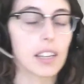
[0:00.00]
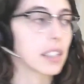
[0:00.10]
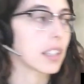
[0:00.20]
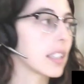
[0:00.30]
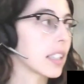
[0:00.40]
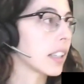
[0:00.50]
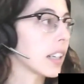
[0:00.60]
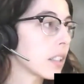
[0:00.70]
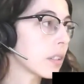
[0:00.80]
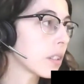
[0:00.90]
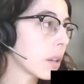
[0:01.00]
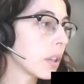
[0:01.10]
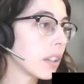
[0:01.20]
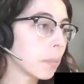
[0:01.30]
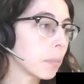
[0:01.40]
case studies and the lessons that
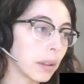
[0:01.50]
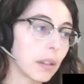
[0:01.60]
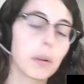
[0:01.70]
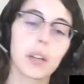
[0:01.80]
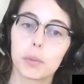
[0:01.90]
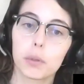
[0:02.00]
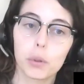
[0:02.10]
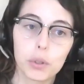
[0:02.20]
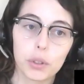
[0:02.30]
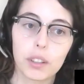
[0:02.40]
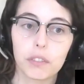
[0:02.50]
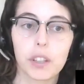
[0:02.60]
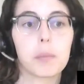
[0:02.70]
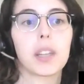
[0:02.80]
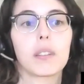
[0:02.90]
we develop, but also
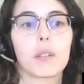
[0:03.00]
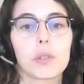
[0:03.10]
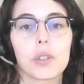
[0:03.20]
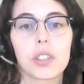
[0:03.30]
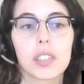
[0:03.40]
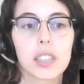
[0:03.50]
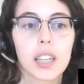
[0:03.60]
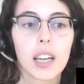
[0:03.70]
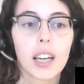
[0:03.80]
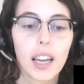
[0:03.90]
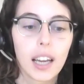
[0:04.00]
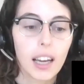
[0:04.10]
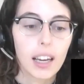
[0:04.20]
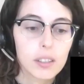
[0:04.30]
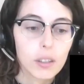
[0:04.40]
different methodologies.
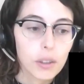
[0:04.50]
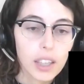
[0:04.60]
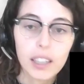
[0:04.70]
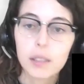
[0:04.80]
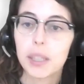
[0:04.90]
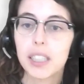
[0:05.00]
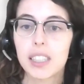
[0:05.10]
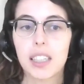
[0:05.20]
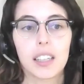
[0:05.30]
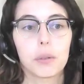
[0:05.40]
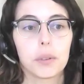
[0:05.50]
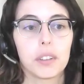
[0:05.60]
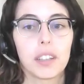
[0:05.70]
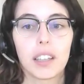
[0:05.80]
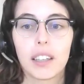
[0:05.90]
So that being said, I
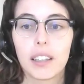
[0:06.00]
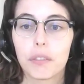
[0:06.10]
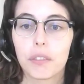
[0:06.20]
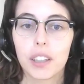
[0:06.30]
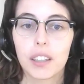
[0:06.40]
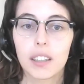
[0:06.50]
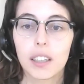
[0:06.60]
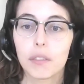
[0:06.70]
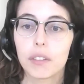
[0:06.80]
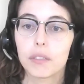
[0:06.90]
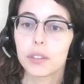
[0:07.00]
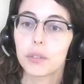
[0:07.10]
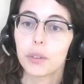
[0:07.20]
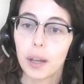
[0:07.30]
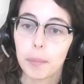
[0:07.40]
will give the floor
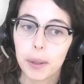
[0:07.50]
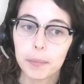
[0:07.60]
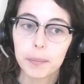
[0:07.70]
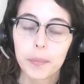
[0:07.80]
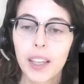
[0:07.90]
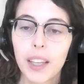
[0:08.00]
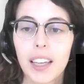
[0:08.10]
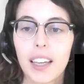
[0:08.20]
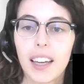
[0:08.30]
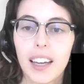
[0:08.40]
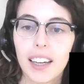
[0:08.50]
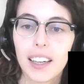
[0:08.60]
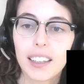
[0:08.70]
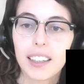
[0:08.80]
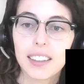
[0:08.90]
to Emma.
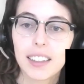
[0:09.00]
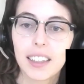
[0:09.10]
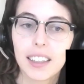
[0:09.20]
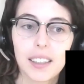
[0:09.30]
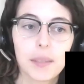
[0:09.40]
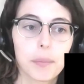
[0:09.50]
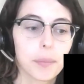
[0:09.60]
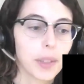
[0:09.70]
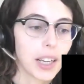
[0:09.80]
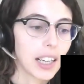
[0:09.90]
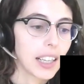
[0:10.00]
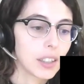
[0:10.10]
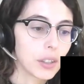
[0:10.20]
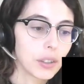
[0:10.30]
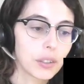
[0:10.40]
And I'll
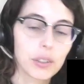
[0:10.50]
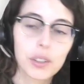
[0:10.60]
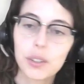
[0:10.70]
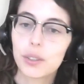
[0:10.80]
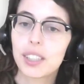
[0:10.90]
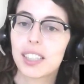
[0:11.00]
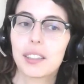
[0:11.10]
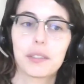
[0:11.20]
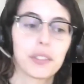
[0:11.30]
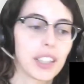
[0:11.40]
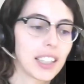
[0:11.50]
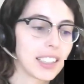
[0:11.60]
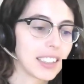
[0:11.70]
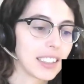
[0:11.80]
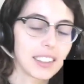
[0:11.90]
let you introduce yourself
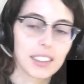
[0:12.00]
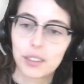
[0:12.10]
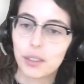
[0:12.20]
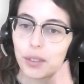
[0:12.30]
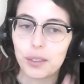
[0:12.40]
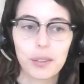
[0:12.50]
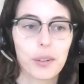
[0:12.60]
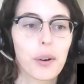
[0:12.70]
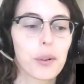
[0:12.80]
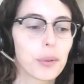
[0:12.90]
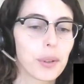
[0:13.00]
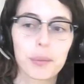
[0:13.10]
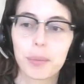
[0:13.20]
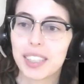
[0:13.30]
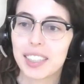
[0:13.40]
and just go with your
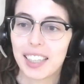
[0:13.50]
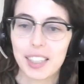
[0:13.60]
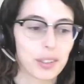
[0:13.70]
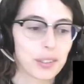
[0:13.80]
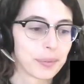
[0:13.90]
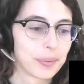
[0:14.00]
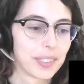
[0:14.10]
presentation.